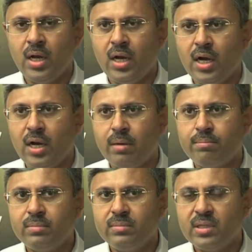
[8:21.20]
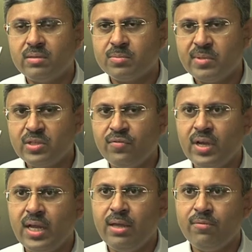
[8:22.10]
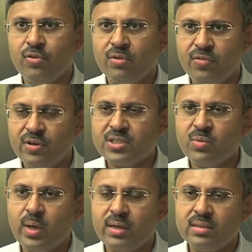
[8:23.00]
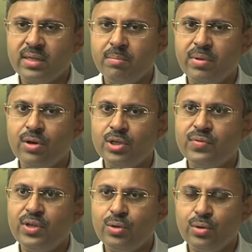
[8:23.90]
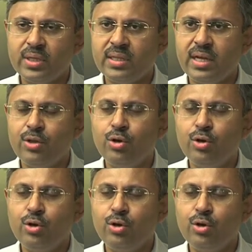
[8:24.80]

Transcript: Uh, Specifically for the first one is that because we know that there are